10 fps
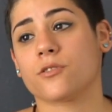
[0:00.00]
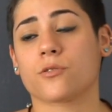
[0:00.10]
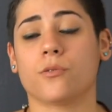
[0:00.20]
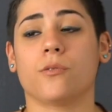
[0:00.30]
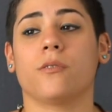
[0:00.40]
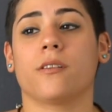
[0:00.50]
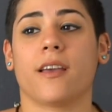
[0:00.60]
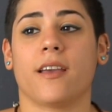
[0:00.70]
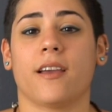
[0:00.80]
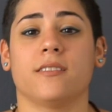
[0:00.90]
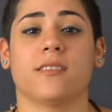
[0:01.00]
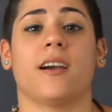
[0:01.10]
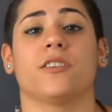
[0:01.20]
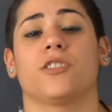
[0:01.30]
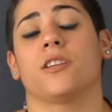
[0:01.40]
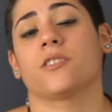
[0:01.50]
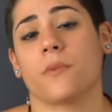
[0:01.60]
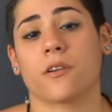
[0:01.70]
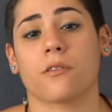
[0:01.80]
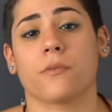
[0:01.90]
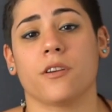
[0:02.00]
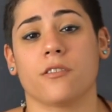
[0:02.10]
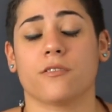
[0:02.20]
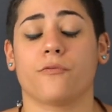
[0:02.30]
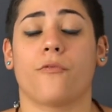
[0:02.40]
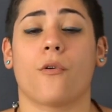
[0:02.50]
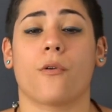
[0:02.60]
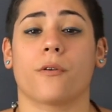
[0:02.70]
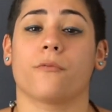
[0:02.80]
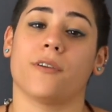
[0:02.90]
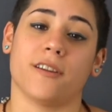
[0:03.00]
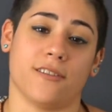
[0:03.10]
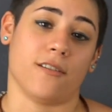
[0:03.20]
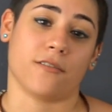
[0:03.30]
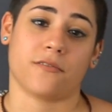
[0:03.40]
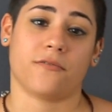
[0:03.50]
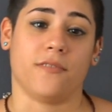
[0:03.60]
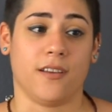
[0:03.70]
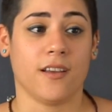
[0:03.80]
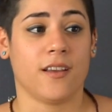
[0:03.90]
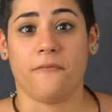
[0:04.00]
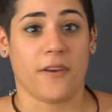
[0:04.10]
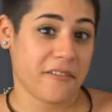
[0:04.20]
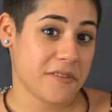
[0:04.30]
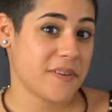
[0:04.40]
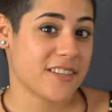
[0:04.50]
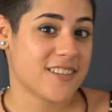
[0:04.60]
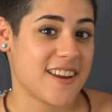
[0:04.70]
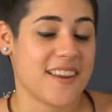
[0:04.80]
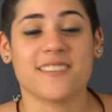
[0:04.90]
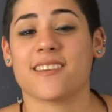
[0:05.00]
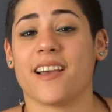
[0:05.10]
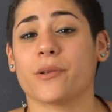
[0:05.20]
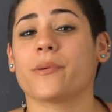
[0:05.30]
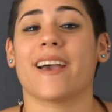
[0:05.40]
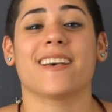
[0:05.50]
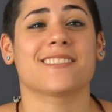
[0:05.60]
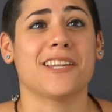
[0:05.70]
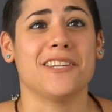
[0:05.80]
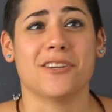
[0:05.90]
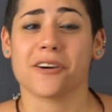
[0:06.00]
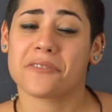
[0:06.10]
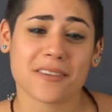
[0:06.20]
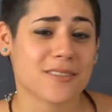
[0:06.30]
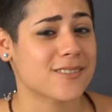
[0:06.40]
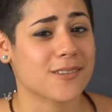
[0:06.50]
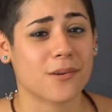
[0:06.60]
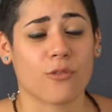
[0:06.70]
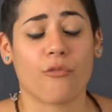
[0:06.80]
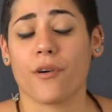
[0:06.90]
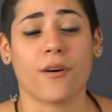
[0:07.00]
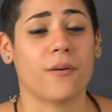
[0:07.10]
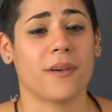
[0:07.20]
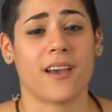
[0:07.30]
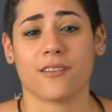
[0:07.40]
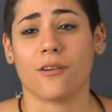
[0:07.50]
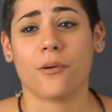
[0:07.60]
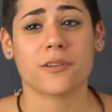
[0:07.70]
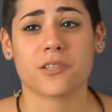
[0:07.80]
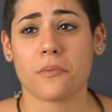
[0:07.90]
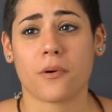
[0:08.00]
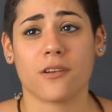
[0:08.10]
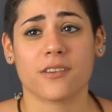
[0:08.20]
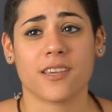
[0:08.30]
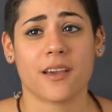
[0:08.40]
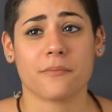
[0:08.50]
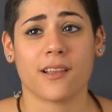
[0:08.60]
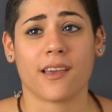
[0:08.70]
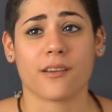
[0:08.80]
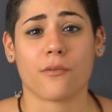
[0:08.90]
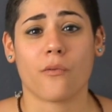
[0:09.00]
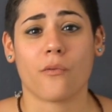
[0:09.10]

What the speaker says: to school and I changed my career for radiography. Very big change. I know it has nothing to do with film, and a whole bunch of people are looking at me like,